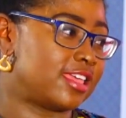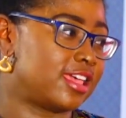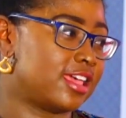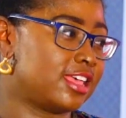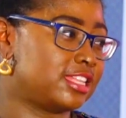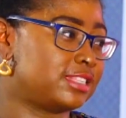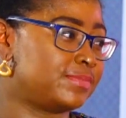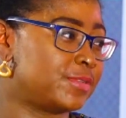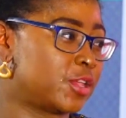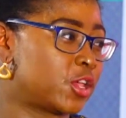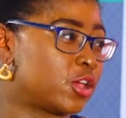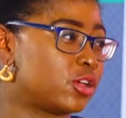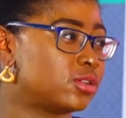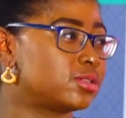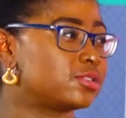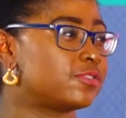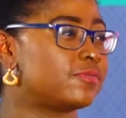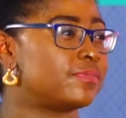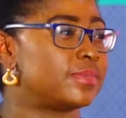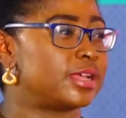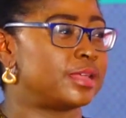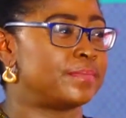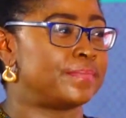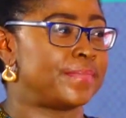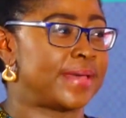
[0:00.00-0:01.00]
I guess
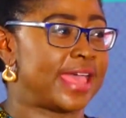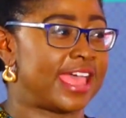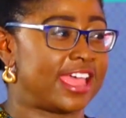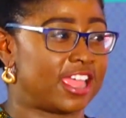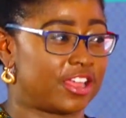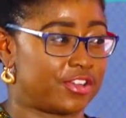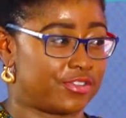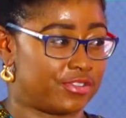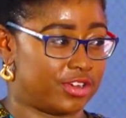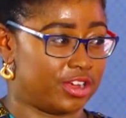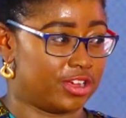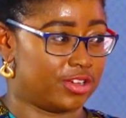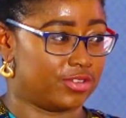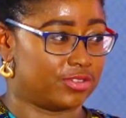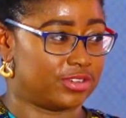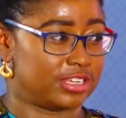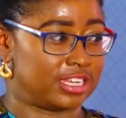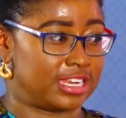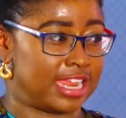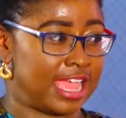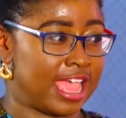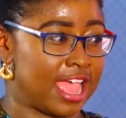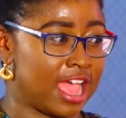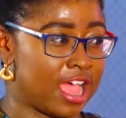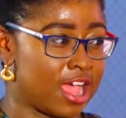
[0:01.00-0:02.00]
because of my
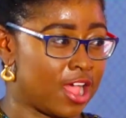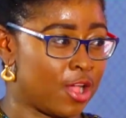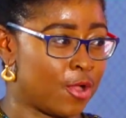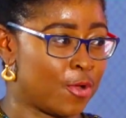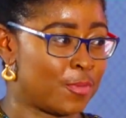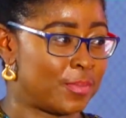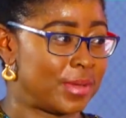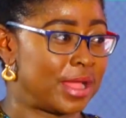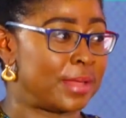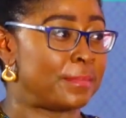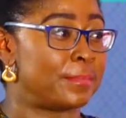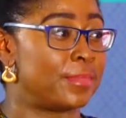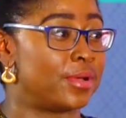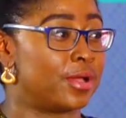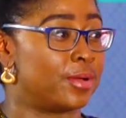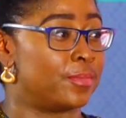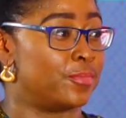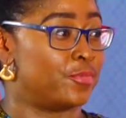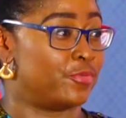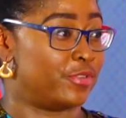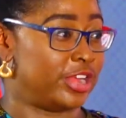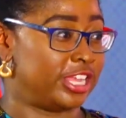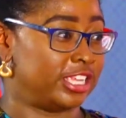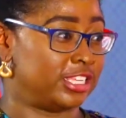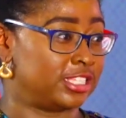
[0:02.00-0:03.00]
background and how my
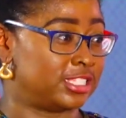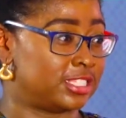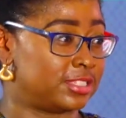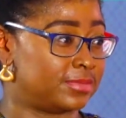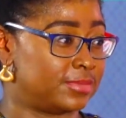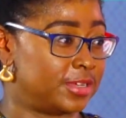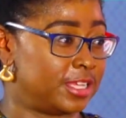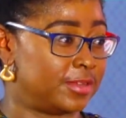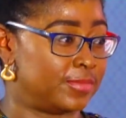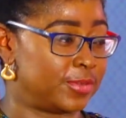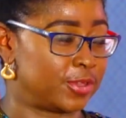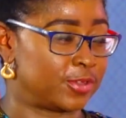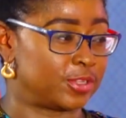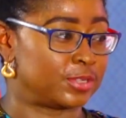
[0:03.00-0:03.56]
mom raised me,